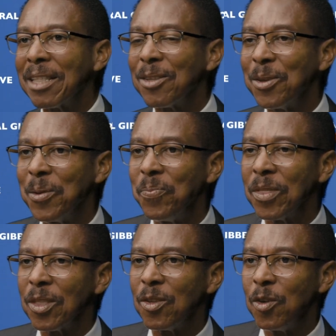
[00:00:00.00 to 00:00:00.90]
to
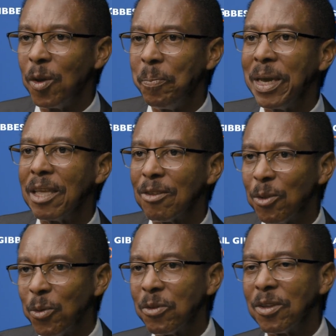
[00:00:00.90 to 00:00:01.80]
your biggest
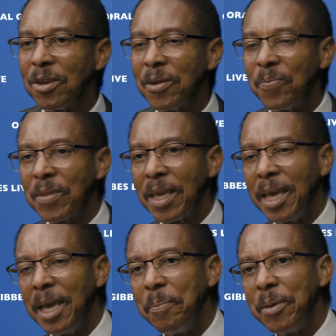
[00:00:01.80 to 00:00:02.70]
loser,
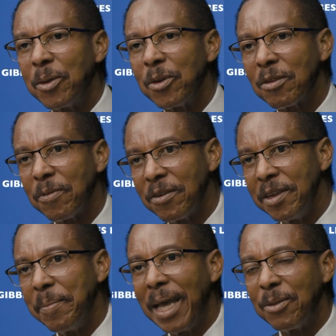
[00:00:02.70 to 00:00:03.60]
MP Christopher
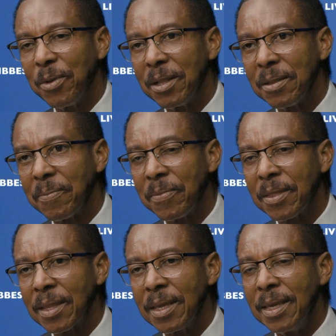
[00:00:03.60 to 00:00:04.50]
Emmanuel.
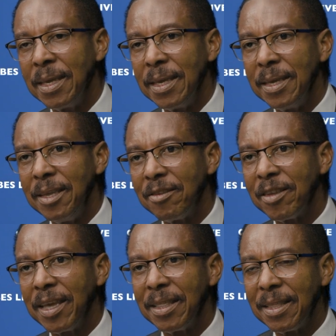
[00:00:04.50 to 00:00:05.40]
He
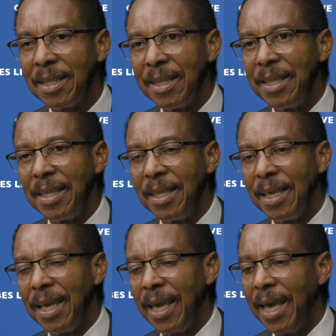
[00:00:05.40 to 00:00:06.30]
said,
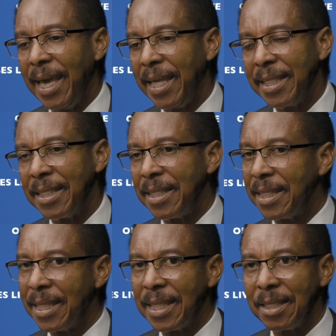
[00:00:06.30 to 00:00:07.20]
and
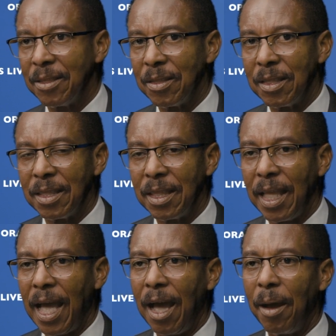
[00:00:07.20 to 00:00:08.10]

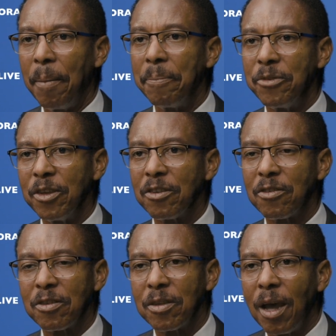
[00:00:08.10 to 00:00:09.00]

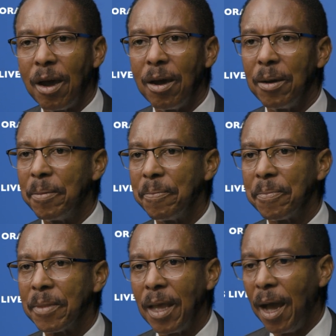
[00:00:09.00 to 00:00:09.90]
this
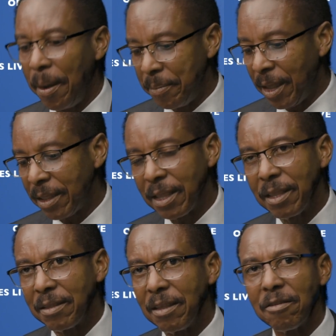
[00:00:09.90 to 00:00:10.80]

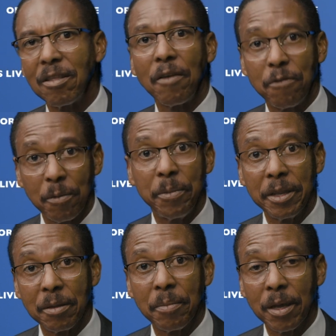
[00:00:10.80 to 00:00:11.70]
is not
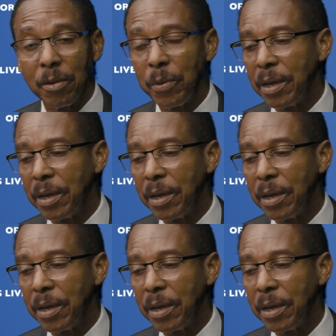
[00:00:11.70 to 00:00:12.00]
verbatim, by the way.